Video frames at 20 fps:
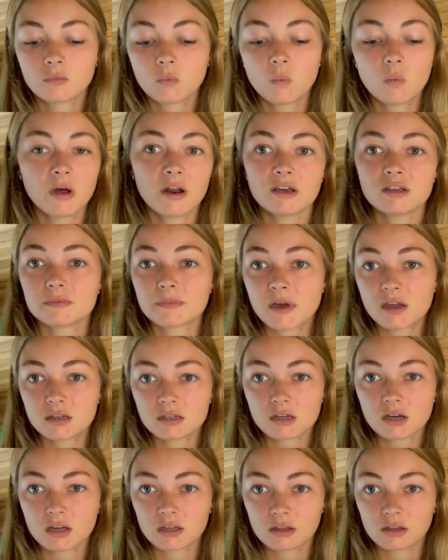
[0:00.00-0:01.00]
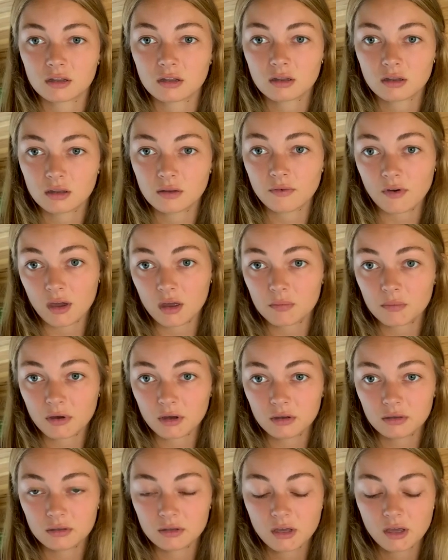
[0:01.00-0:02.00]
what I spent on the van
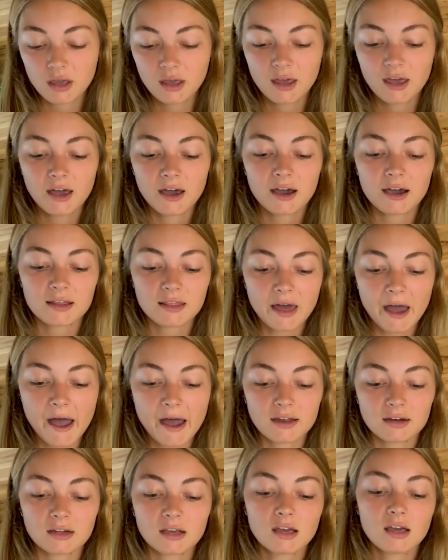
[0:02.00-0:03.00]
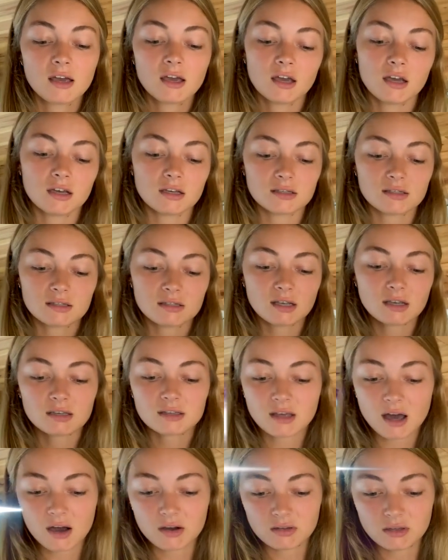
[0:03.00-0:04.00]
build. And that is
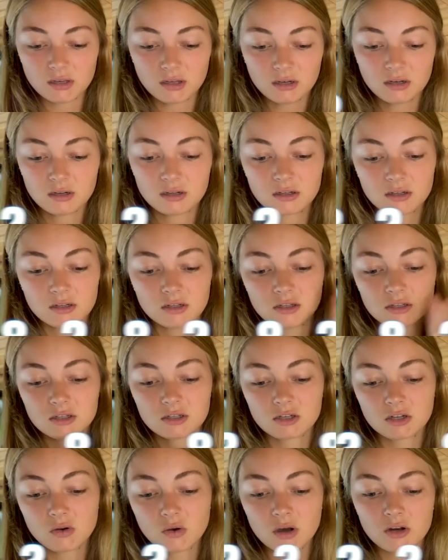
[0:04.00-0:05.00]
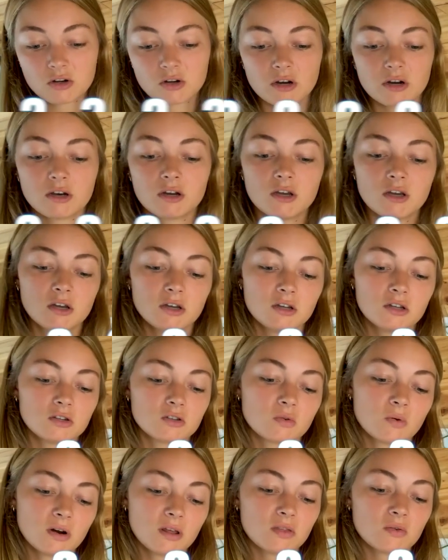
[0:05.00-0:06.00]

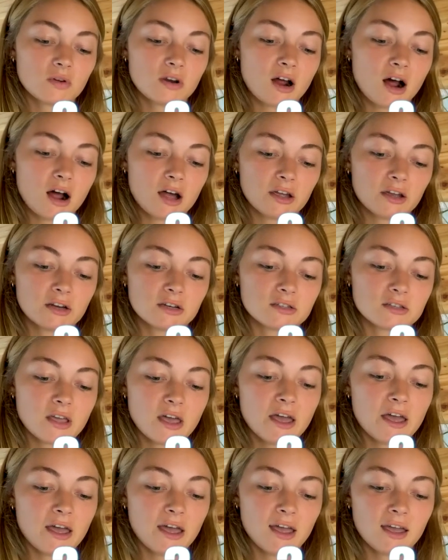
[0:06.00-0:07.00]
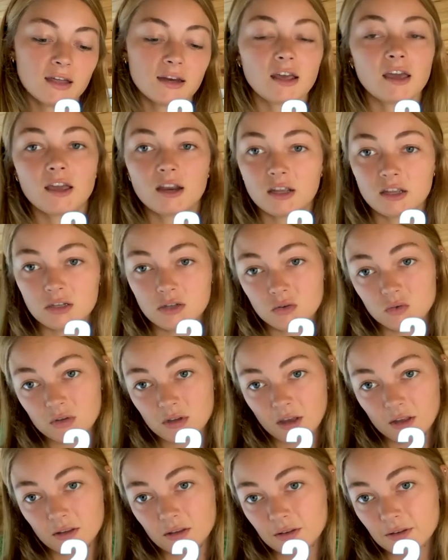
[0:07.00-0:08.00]

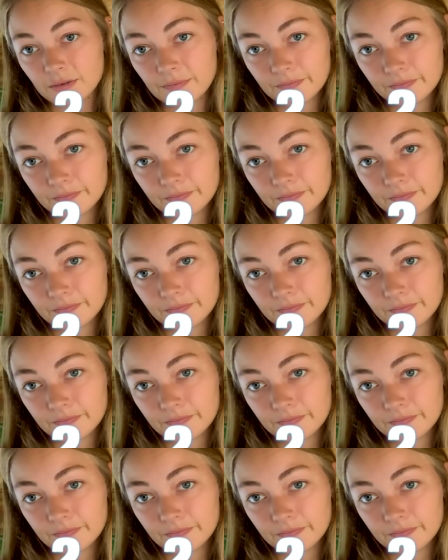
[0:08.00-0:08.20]
$6,223.82.